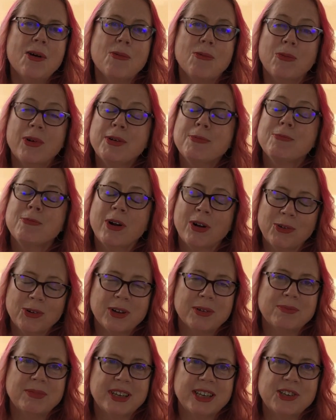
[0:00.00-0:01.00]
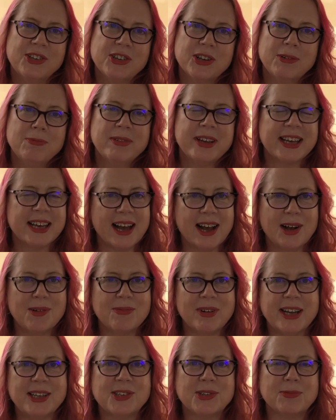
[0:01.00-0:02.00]
We welcome Nisha, we can't
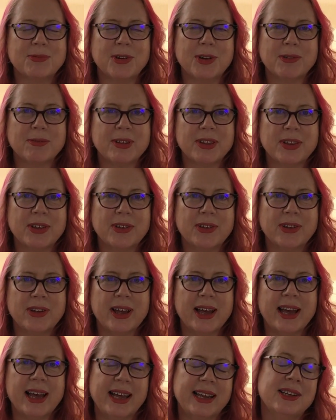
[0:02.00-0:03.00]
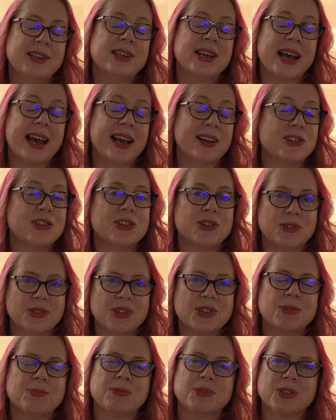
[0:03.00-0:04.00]
wait to work with her, and our
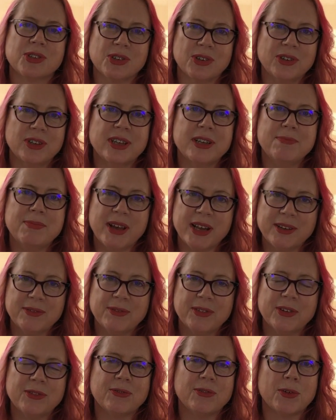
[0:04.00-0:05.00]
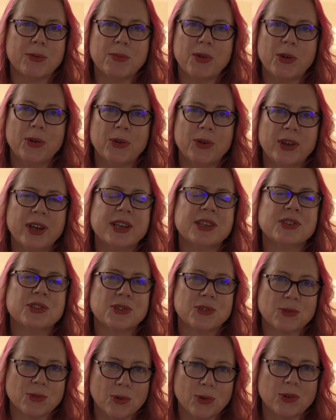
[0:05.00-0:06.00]
shelters will certainly benefit from her
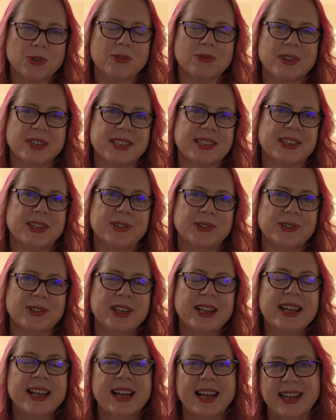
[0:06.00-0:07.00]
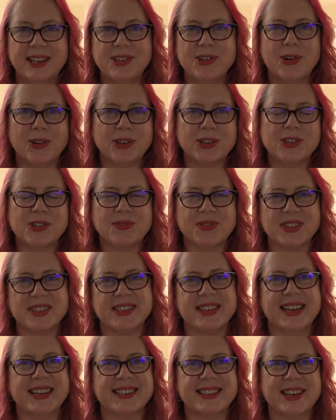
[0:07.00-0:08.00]
extraordinary skill and knowledge of the
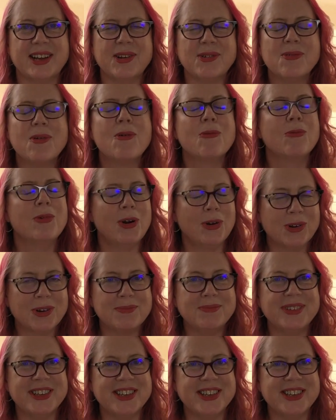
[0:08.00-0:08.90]
sector. Welcome,